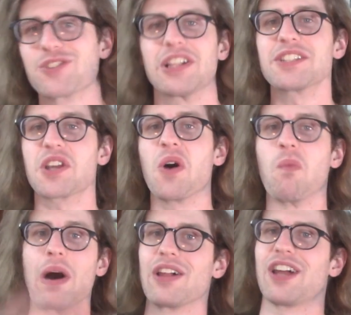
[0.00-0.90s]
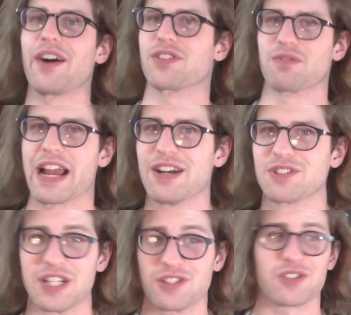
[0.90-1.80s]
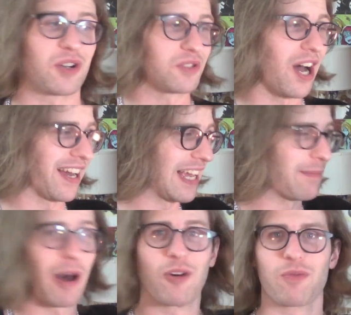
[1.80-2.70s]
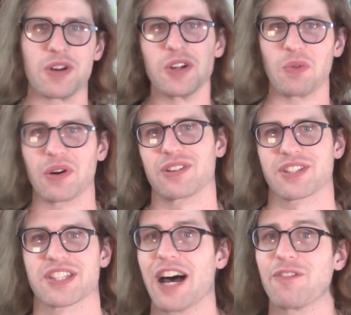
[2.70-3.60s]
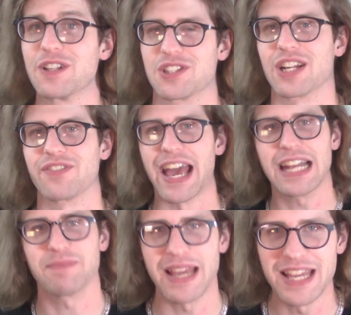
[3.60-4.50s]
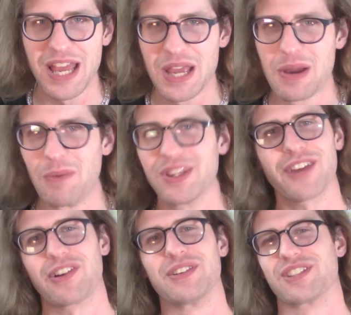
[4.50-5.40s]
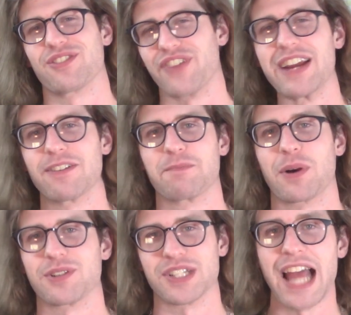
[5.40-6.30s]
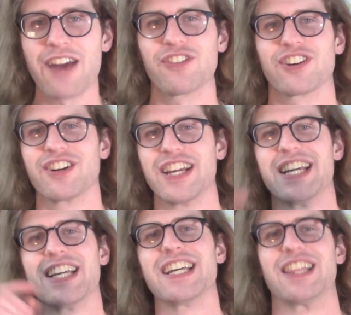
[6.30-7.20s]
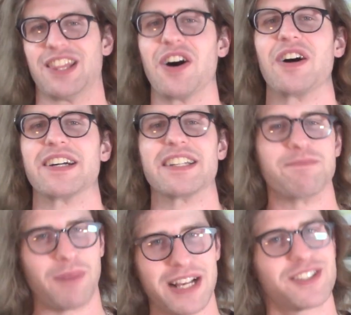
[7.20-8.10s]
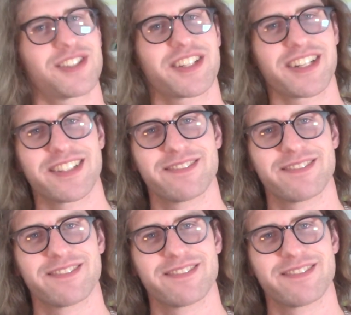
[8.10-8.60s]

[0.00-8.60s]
So let's go well off the rails and just start talking about real world stuff instead of anime with everyone's favorite person ever, Elon Musk.